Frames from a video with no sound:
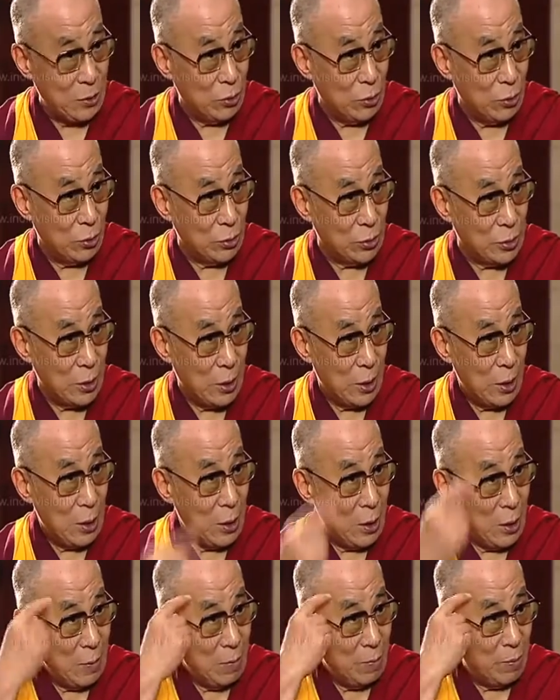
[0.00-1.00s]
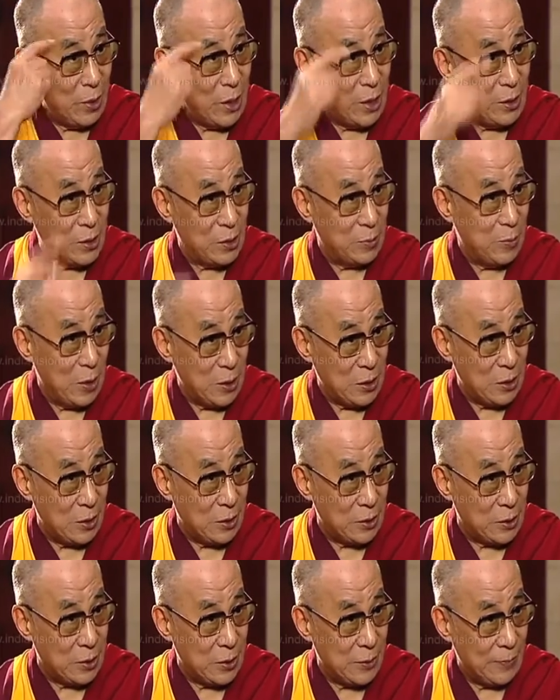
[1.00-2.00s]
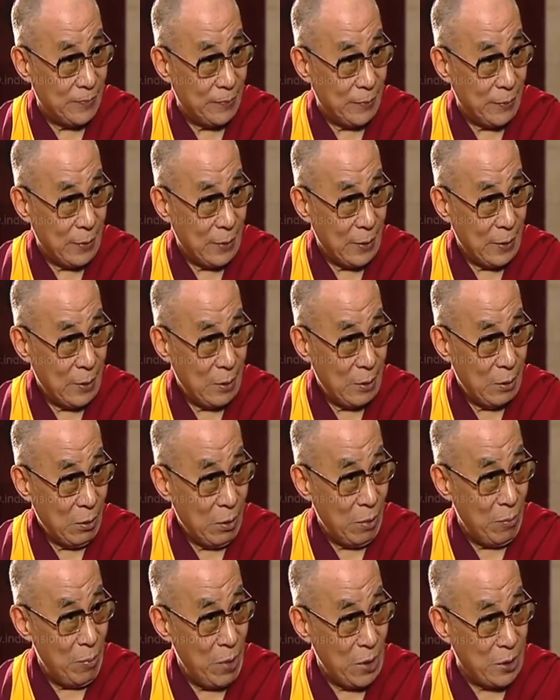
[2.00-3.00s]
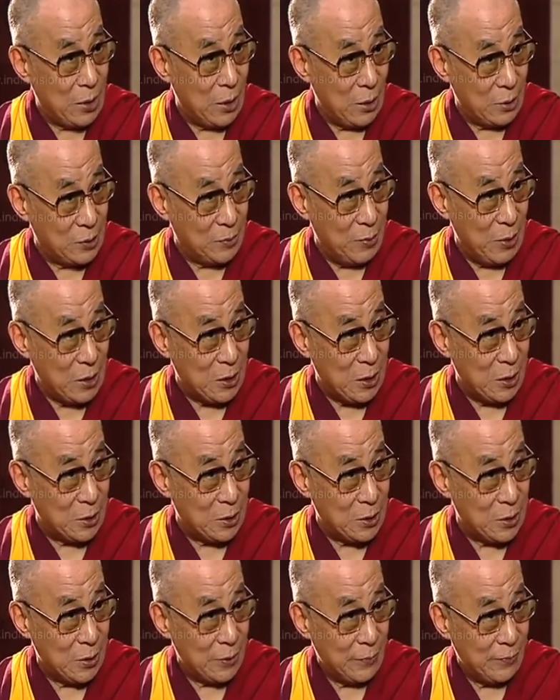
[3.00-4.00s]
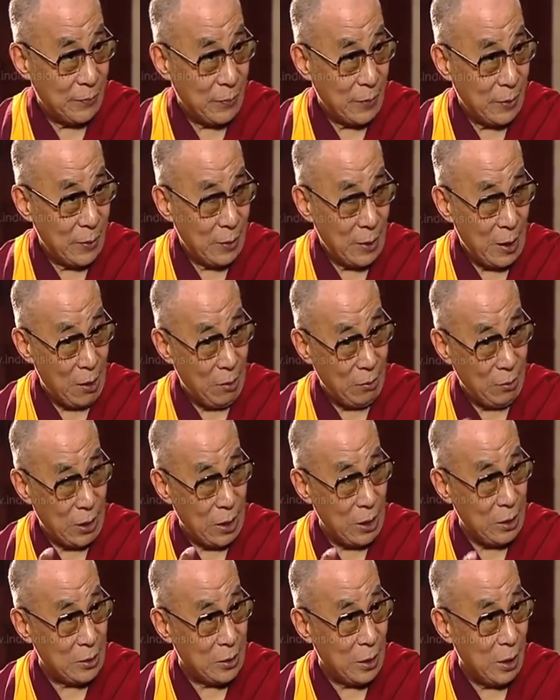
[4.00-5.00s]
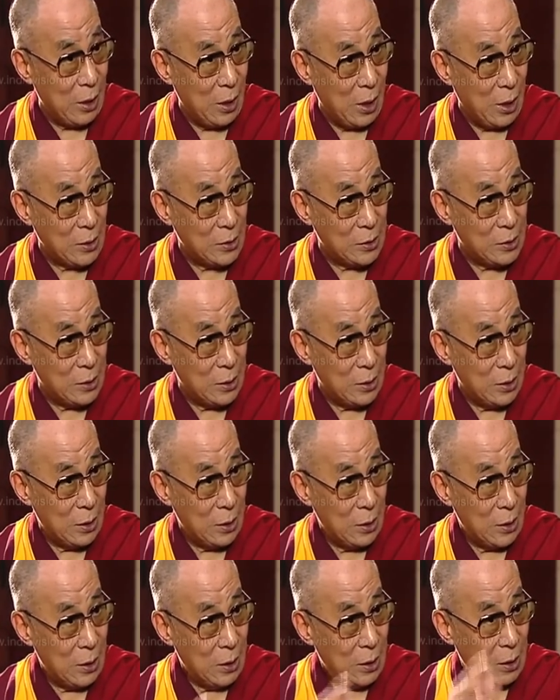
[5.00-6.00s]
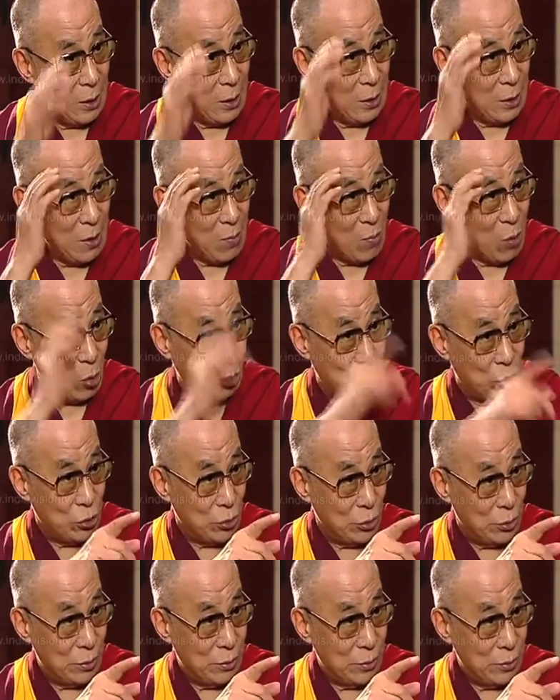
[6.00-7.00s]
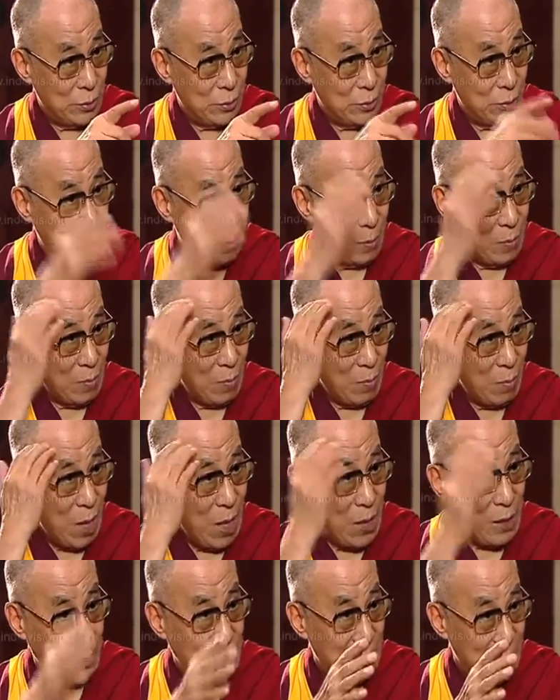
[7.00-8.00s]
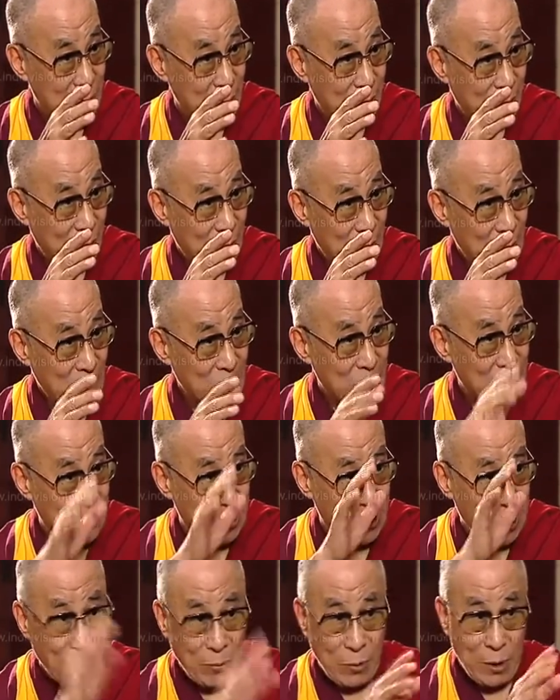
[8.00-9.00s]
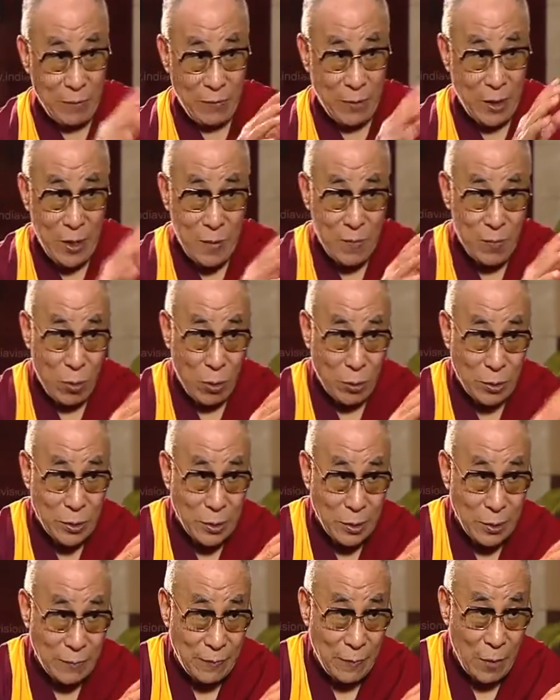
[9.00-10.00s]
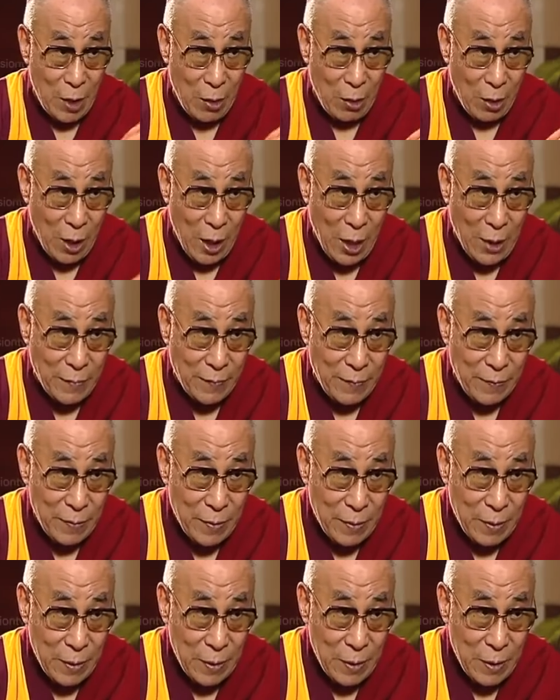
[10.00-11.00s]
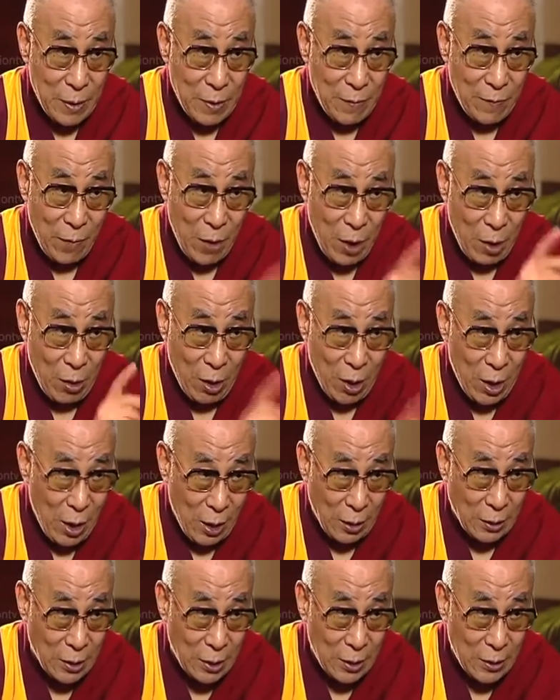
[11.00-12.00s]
those brain specialists or medical specialists. Now they realize emotion, mind is something very important for our life, for our health.